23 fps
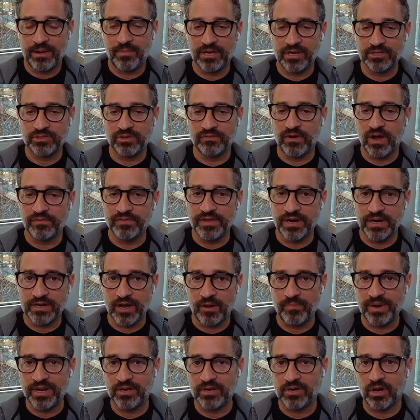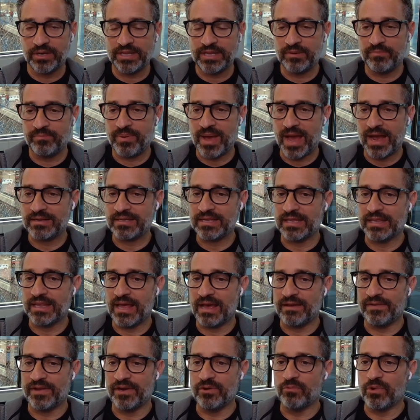And I'm also involved in a company called Impact
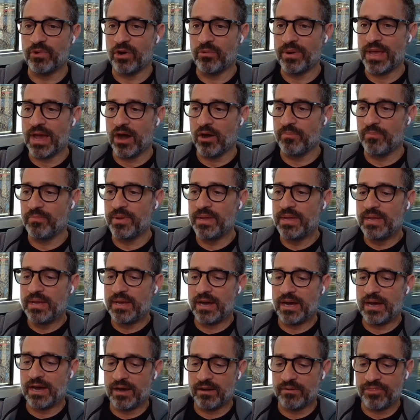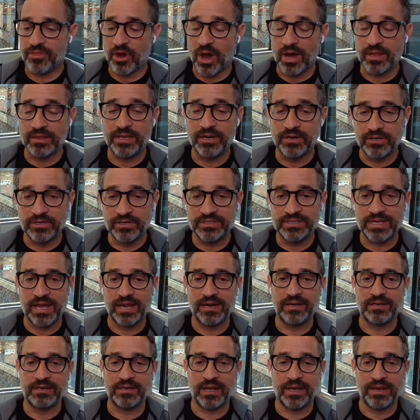11, where we help thought leaders
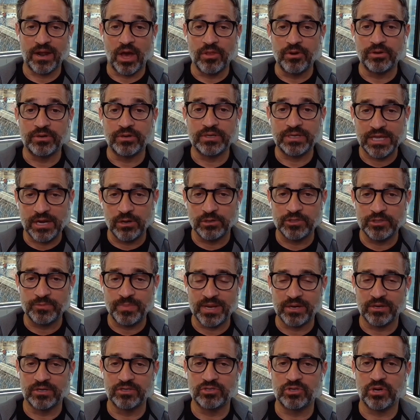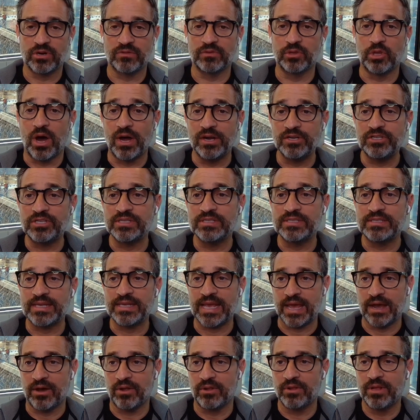and other keynote speakers sort of launch and
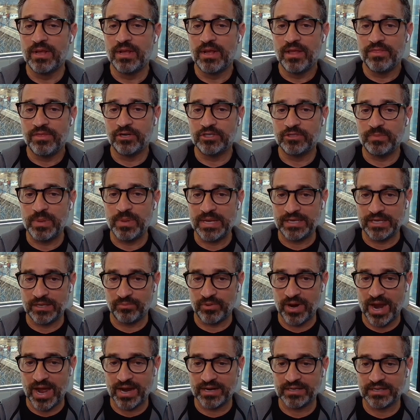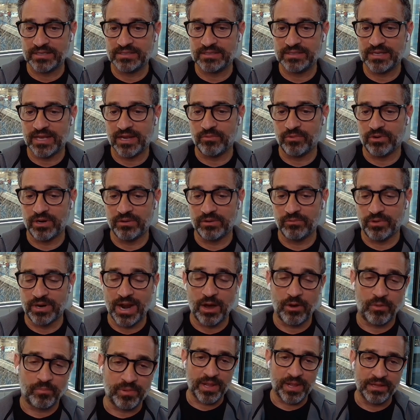scale their speaking practice. And
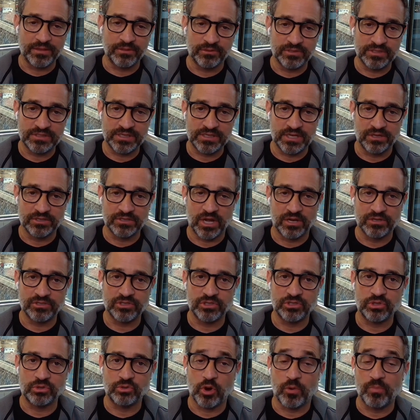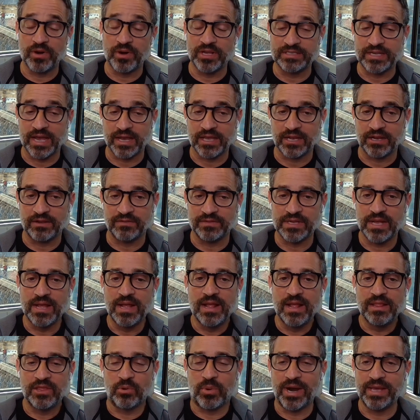we're applying those skills also to corporate executives
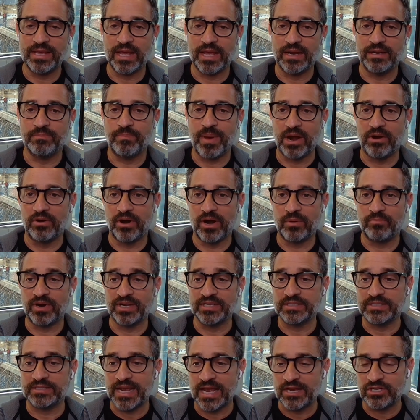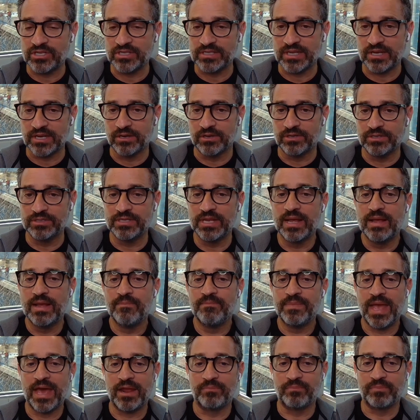who want to get better at presentation skills
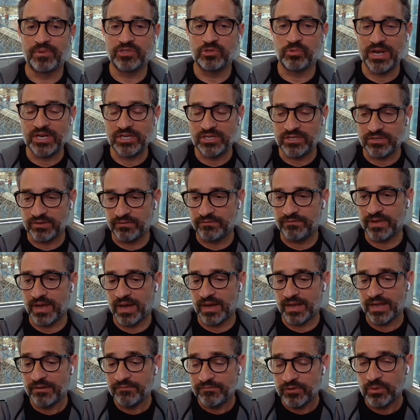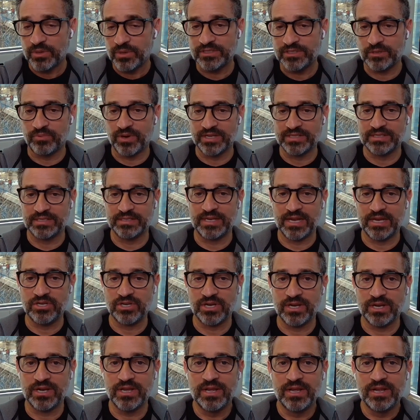and persuasive influence in
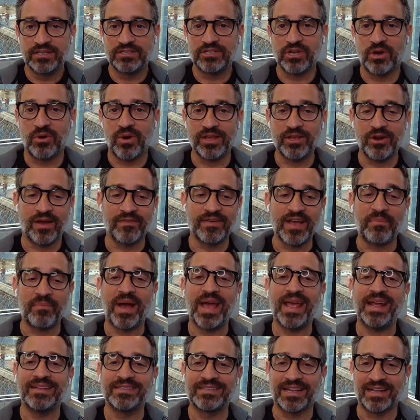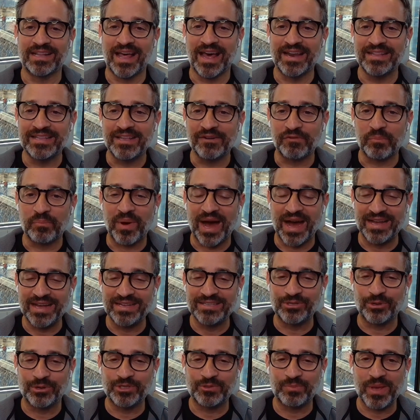presentation. So, I've got my hands on a lot of different
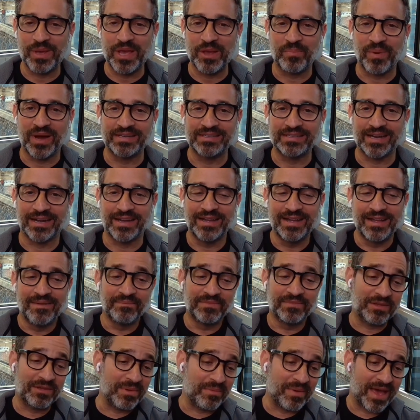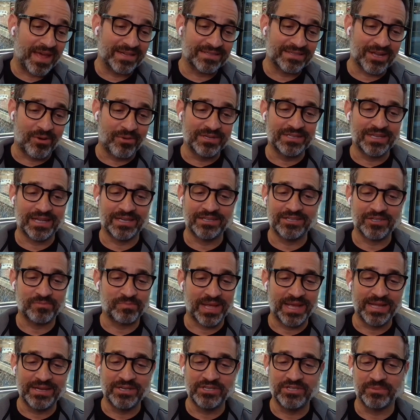pies, so to speak. But to me, man, it's always like
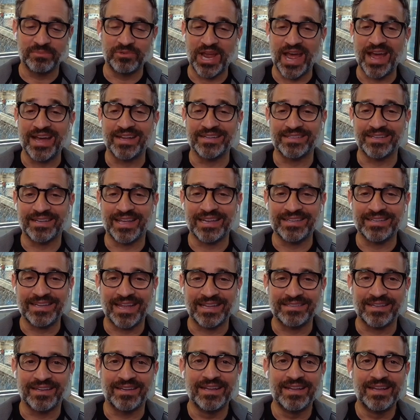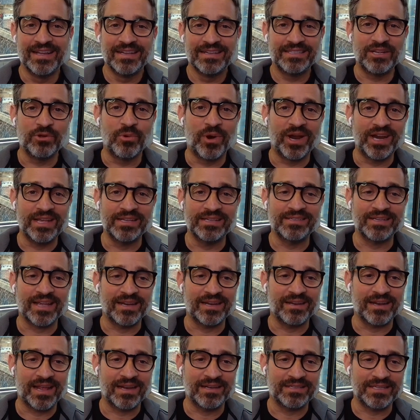just playing some jazz. You get to see what
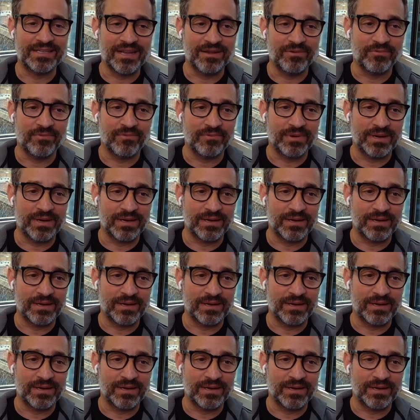is and see